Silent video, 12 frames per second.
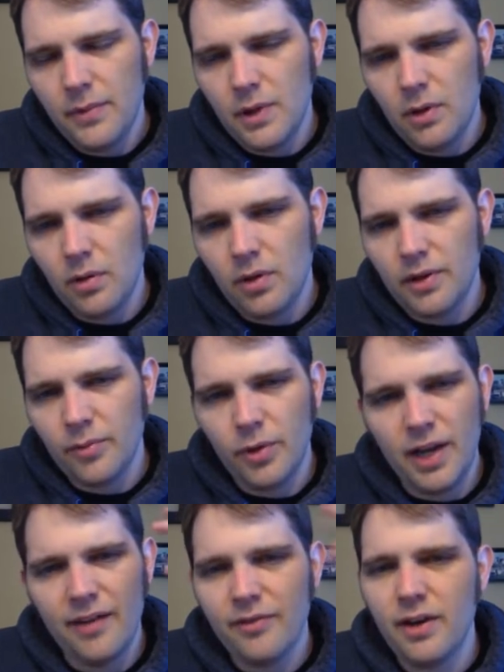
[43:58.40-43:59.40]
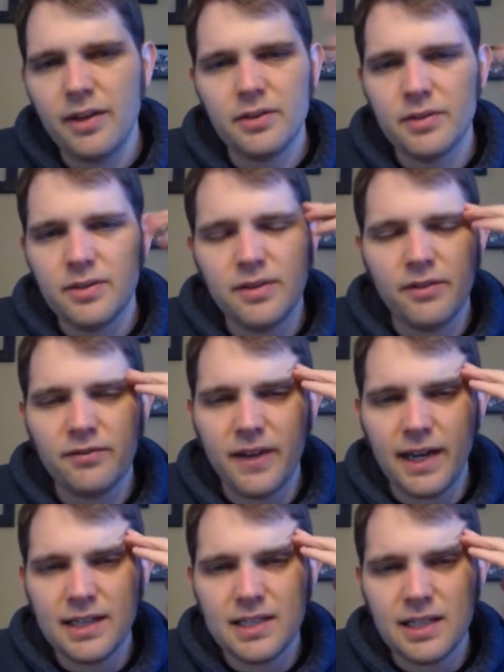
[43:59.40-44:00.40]
or would have other
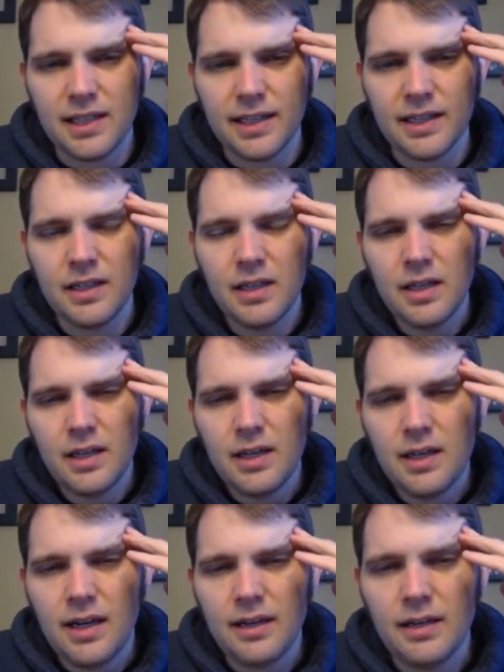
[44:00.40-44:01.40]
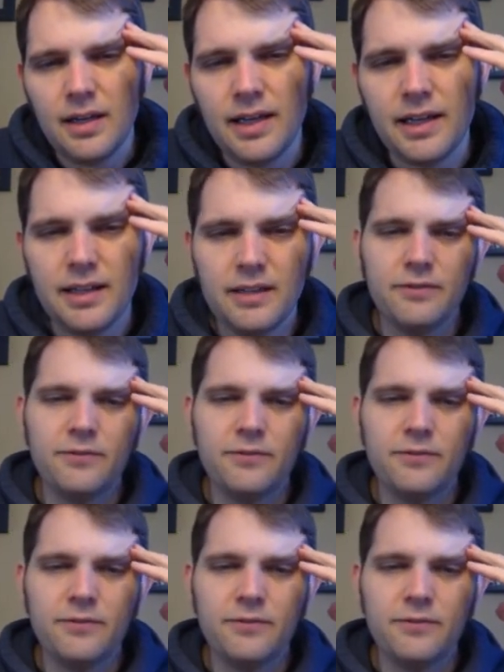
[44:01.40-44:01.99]
effects. Like a